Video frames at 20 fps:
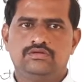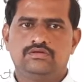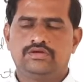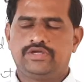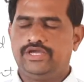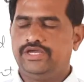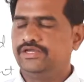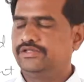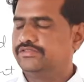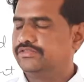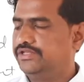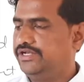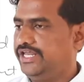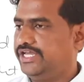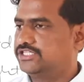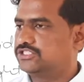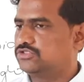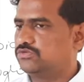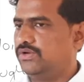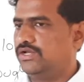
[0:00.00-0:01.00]
Okay, the
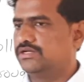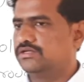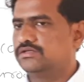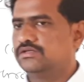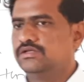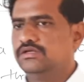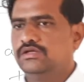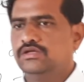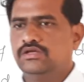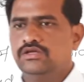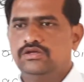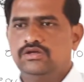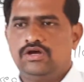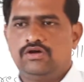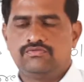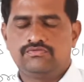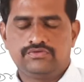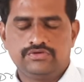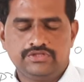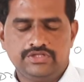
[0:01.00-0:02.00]
next one,
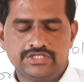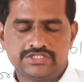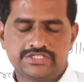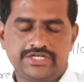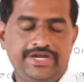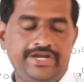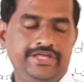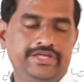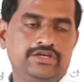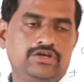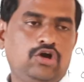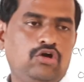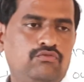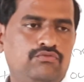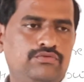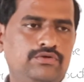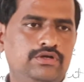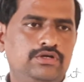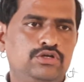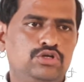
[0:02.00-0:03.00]
after the studying
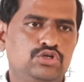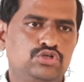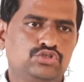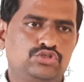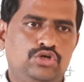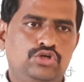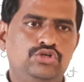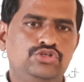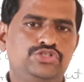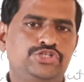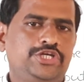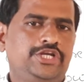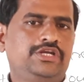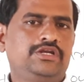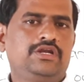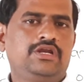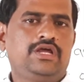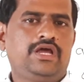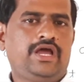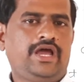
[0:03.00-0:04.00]
of
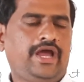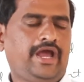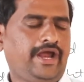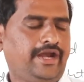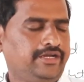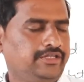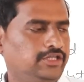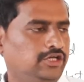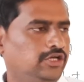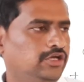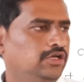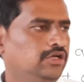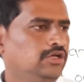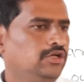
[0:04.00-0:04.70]
solution and the